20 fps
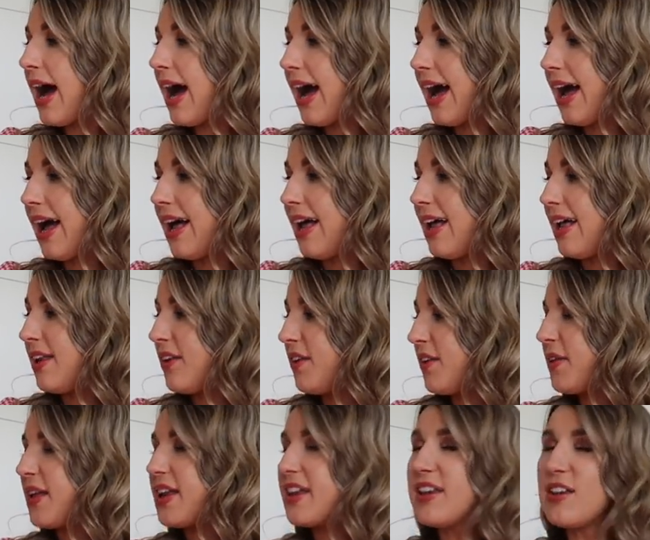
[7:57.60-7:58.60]
And
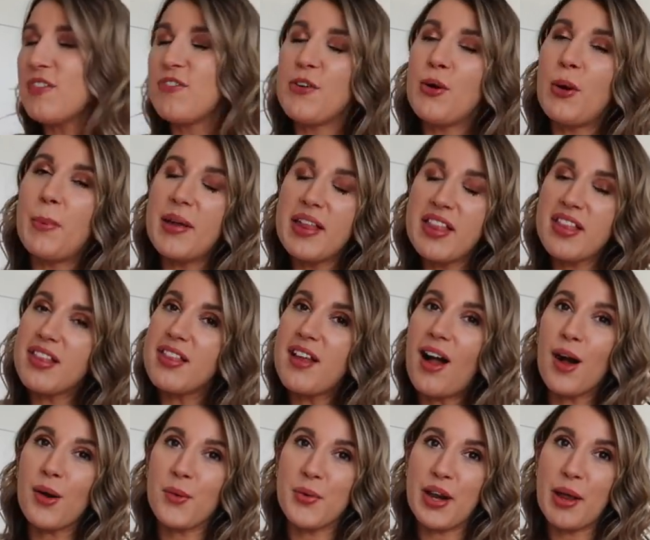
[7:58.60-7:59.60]
they did feel a bit
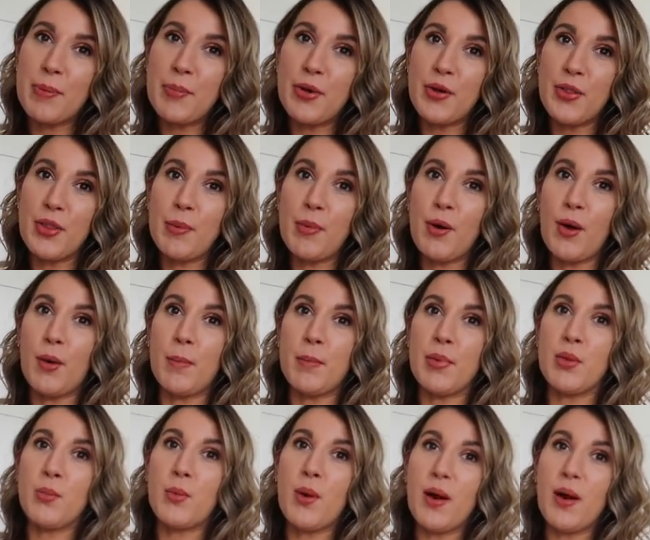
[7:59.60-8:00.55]
snug when I put them on, but the